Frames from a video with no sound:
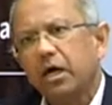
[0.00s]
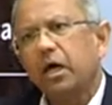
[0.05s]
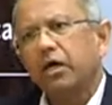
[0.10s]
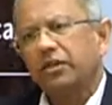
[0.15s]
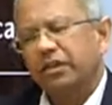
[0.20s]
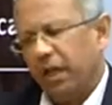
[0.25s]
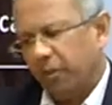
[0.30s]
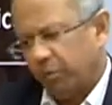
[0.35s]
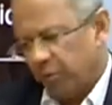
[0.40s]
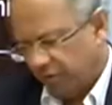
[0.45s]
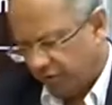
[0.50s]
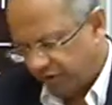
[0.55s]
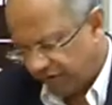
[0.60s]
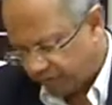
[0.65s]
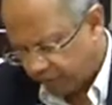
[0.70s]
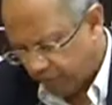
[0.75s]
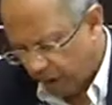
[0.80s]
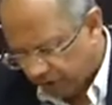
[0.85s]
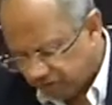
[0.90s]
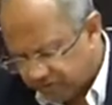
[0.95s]
They were
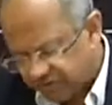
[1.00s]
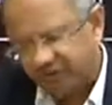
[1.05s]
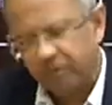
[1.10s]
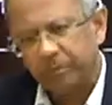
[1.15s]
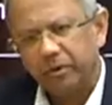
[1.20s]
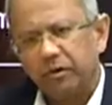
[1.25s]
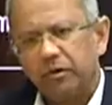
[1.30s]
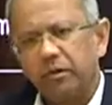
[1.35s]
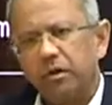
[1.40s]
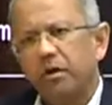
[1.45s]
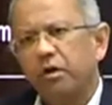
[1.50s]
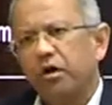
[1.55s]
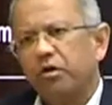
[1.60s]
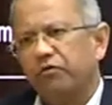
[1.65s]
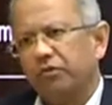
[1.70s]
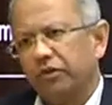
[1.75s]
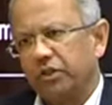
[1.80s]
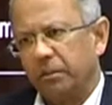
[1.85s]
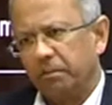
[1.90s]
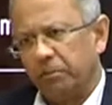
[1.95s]
responsible
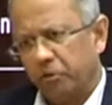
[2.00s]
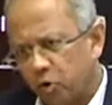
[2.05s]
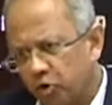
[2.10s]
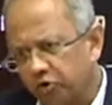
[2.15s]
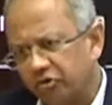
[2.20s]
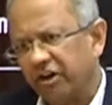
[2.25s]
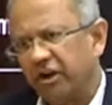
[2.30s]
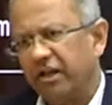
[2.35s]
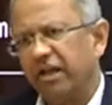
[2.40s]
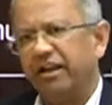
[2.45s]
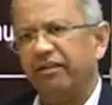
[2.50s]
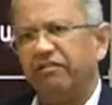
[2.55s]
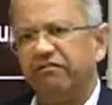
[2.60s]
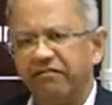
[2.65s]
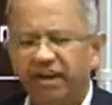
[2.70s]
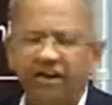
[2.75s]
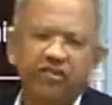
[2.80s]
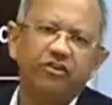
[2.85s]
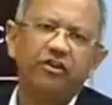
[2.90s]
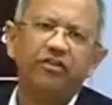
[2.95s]
for the brutal and
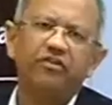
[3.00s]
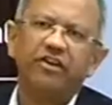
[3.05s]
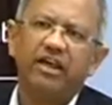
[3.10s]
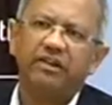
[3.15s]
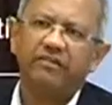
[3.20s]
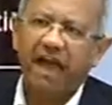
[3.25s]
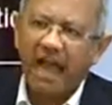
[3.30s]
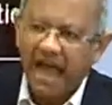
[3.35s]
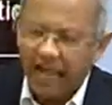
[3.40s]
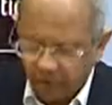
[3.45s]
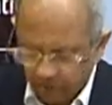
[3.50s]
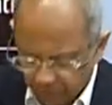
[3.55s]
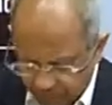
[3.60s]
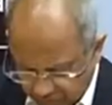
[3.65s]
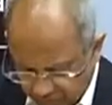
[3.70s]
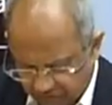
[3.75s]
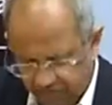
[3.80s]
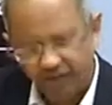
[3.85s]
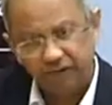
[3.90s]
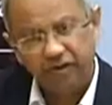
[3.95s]
vicious attack on the
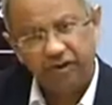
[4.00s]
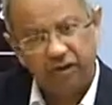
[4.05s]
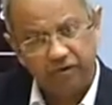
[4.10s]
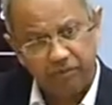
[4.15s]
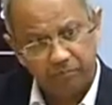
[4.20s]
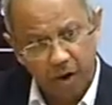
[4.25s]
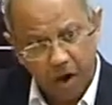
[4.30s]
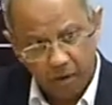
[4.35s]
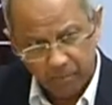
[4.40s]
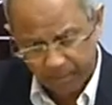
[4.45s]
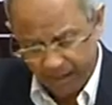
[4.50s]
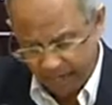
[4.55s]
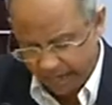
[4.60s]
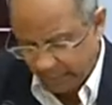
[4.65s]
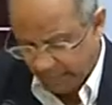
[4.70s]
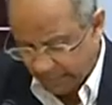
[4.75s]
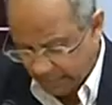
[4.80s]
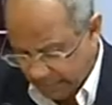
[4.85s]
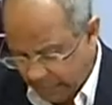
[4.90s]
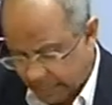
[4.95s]
city of
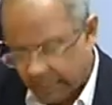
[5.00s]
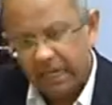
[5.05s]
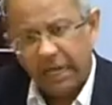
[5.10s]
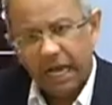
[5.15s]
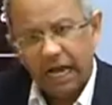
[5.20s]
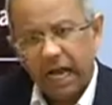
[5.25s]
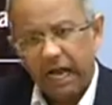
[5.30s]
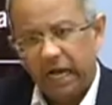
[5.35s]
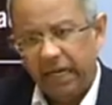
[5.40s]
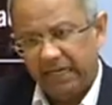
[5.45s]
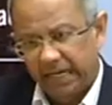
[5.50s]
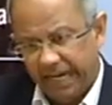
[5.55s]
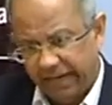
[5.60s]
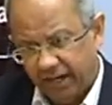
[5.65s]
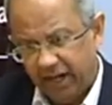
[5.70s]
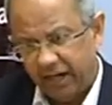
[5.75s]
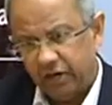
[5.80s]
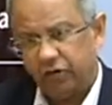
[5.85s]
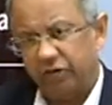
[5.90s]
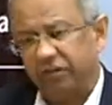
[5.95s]
Bombay,
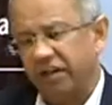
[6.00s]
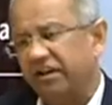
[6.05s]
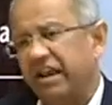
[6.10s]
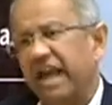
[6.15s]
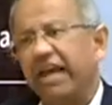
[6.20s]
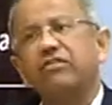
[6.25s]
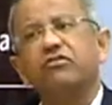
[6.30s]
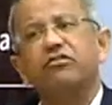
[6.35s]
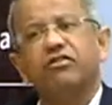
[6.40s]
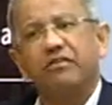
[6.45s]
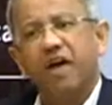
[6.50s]
leading to the deaths of